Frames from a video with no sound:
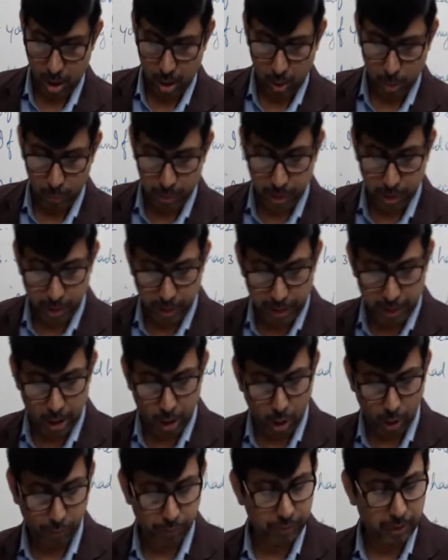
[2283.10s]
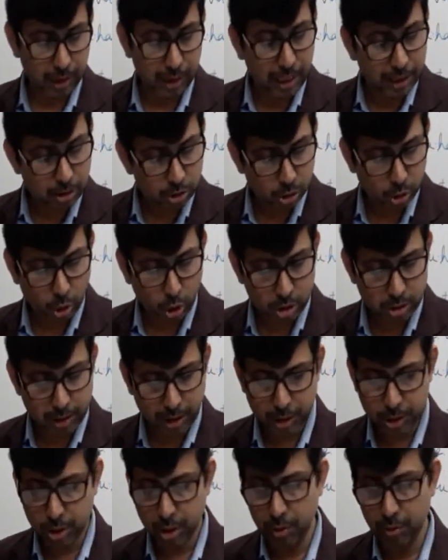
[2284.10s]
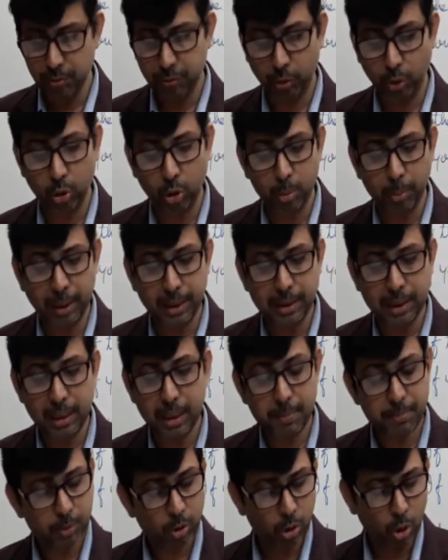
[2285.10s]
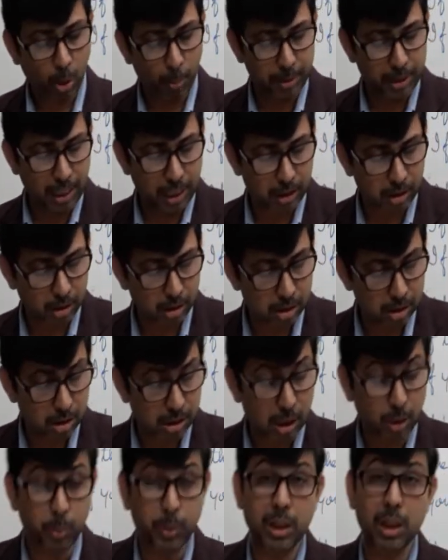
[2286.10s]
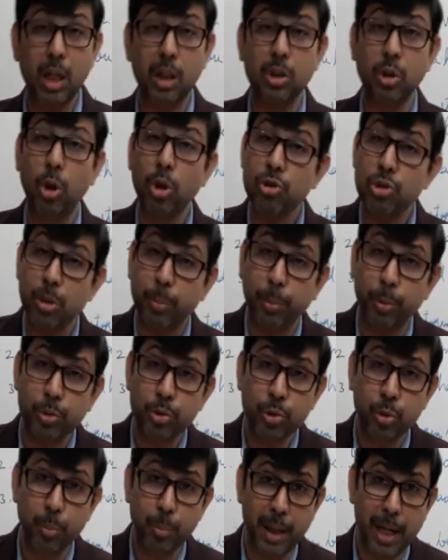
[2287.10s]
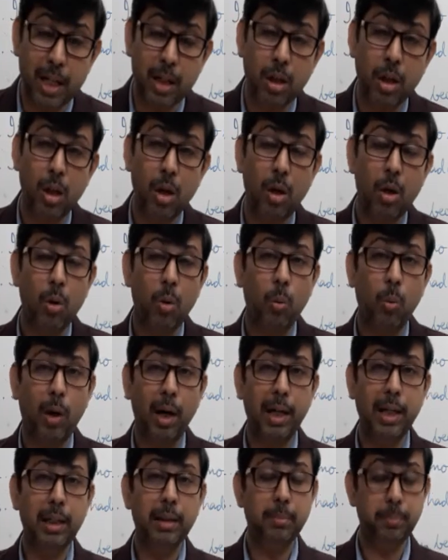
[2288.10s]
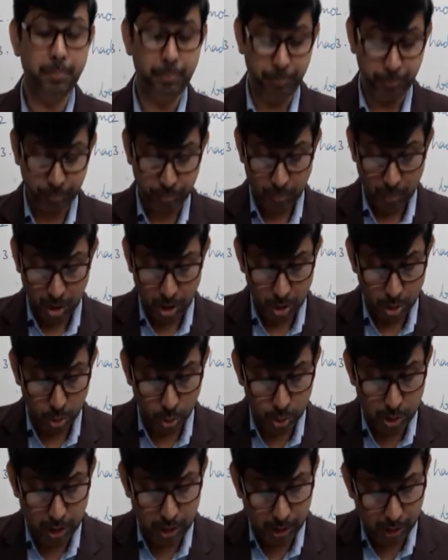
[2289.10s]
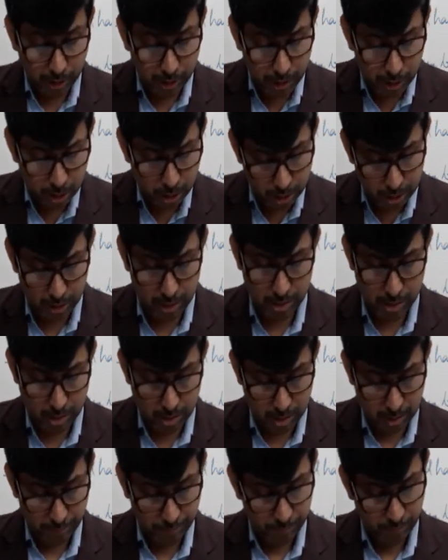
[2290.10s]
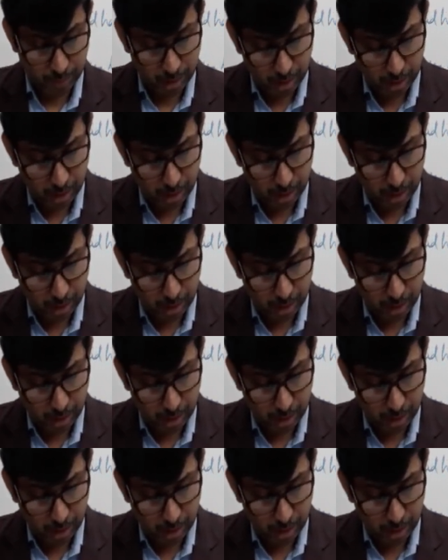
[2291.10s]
with the reading of the Let's Talk section, followed by the common errors that we are not supposed to make while using conditionals.